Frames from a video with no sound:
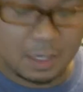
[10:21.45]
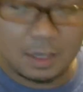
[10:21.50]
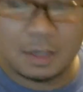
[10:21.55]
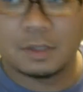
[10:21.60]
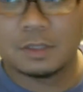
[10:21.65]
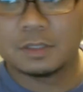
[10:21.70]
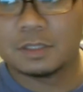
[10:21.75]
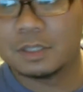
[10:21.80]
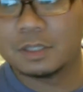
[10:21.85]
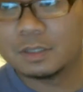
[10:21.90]

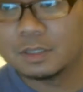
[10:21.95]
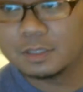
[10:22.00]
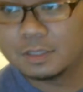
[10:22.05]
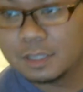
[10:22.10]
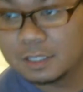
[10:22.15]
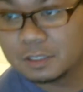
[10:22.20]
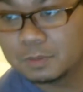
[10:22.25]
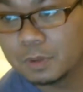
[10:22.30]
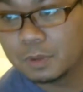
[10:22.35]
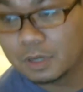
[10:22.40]
So this
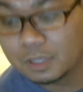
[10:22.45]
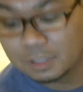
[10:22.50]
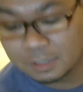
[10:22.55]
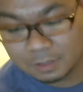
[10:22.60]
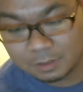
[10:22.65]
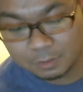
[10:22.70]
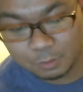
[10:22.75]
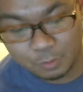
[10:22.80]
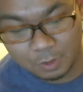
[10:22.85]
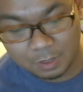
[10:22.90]
next part
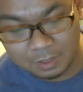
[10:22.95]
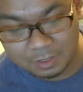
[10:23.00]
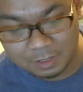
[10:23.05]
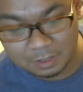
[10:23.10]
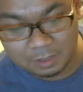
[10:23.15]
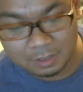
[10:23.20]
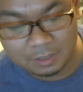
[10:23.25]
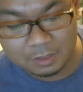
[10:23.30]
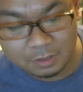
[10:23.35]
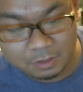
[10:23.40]
requires a
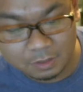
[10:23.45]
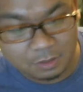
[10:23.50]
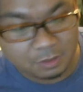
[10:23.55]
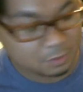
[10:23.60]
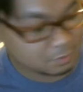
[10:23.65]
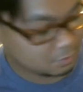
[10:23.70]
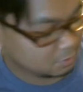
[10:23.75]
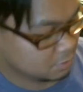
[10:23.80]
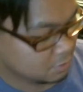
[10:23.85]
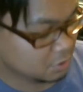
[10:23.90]
little
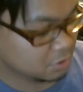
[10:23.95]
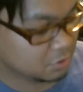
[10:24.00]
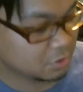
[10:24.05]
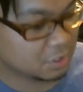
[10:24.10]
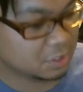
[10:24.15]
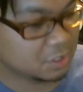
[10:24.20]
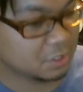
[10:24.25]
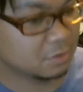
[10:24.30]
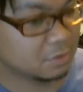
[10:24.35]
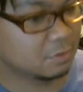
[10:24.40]

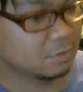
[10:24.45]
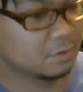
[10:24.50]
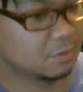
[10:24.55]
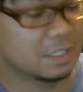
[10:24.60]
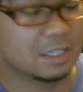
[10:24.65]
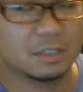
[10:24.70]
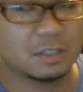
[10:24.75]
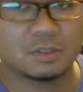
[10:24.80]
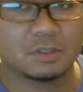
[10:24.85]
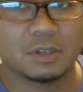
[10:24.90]
construction,
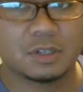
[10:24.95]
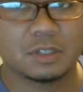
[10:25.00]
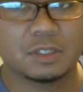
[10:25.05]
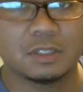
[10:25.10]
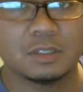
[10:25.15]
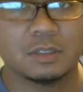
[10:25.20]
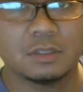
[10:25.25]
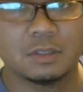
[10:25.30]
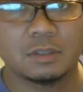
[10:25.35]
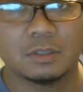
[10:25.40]

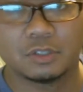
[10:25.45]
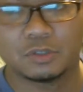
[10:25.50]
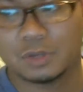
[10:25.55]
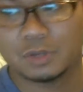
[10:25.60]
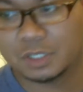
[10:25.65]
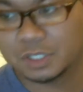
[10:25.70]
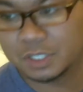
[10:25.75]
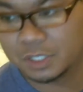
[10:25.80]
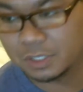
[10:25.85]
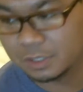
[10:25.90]

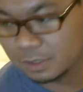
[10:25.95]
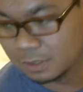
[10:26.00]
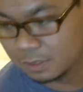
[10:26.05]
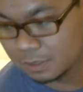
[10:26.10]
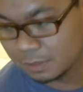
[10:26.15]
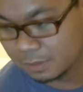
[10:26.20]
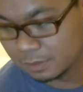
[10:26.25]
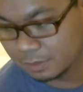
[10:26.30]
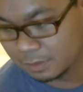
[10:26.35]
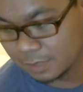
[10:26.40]
destruction.
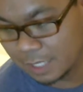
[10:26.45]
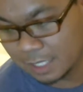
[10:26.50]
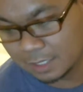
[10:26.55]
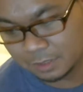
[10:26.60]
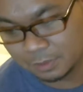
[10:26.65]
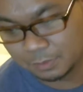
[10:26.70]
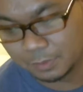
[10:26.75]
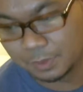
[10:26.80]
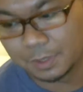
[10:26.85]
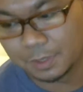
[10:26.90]
That's the
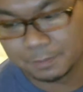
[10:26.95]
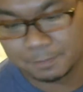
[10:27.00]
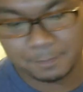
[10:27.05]
word.